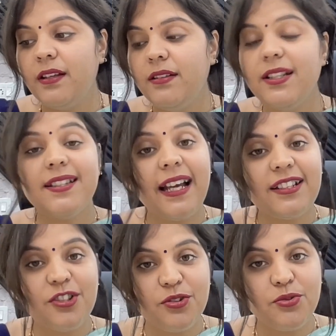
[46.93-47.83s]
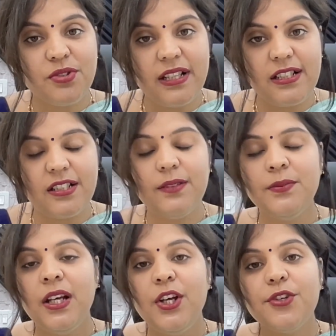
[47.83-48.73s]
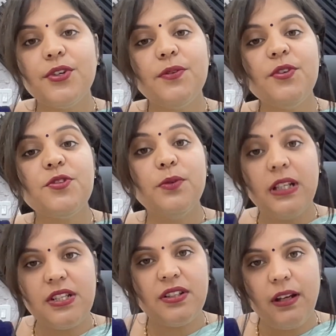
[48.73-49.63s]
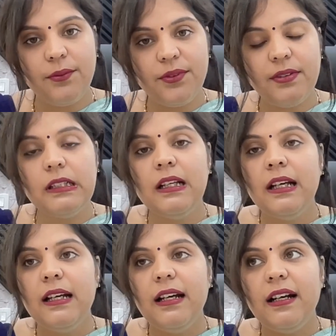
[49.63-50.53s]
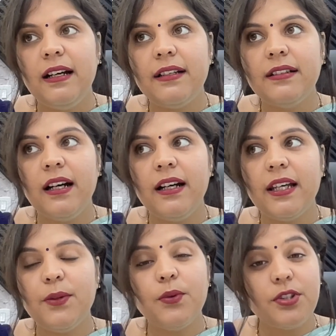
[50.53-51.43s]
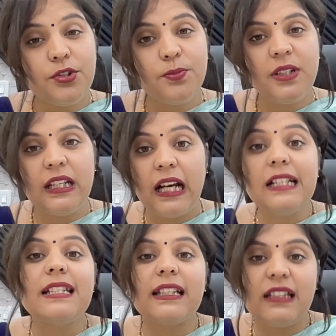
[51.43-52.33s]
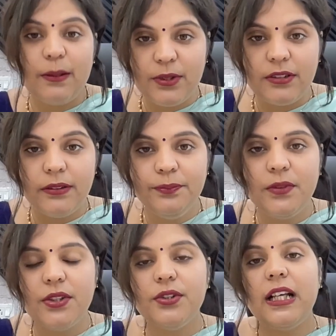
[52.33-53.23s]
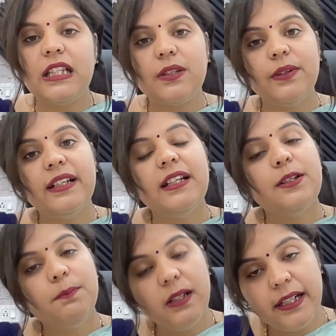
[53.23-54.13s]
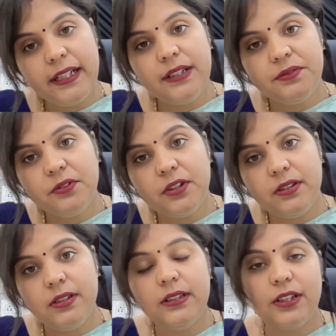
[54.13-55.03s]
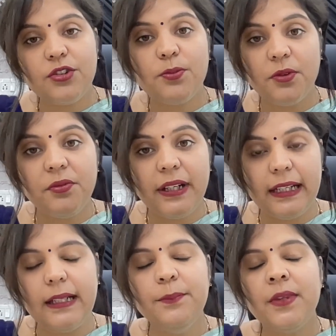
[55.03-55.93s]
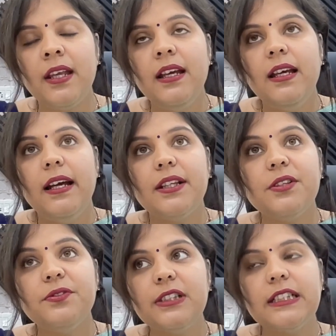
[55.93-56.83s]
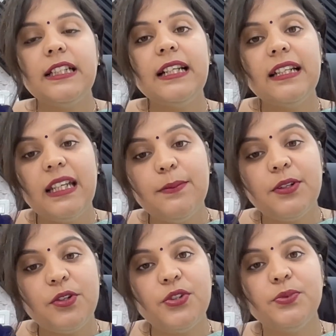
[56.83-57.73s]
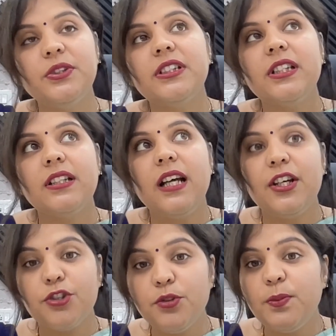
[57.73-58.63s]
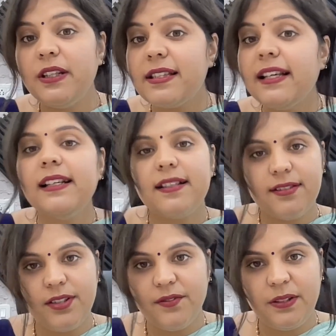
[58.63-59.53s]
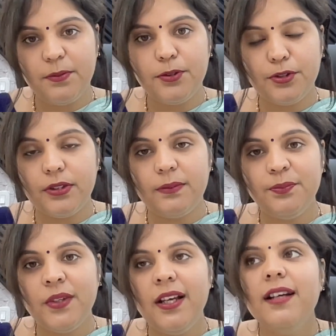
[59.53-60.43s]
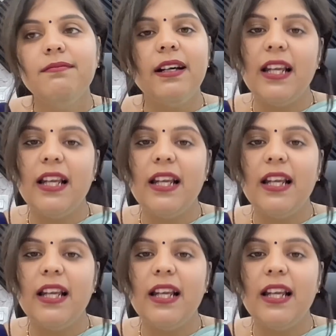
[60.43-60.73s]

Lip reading: decided to do CELTA. So it was British Council, and I wanted to be an IELTS examiner. So that's why I applied for this profile. And the first thing I came across was that I should be a CELTA certified person, and